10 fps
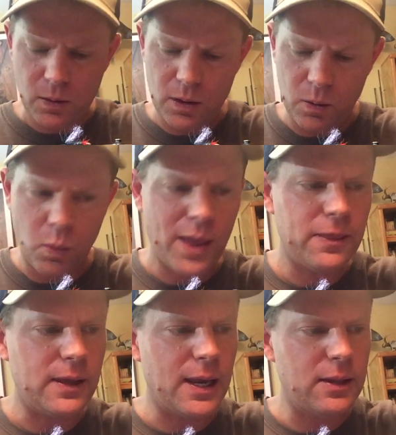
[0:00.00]
You know,
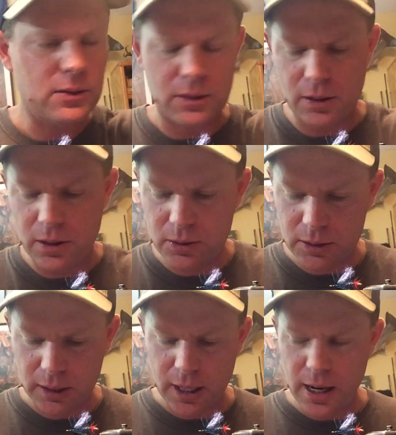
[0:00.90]
wet the ends of
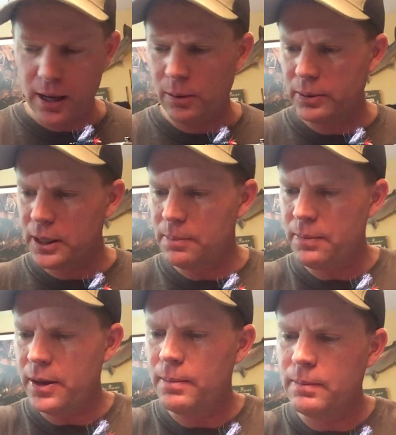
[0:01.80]
those to kind of help
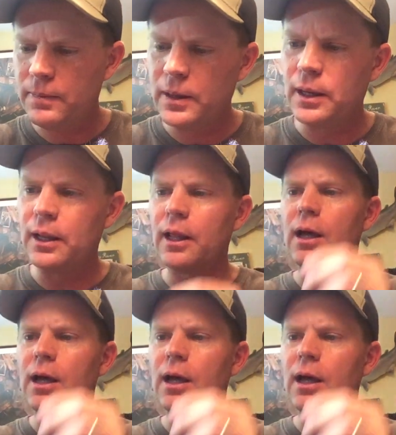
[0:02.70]
keep them in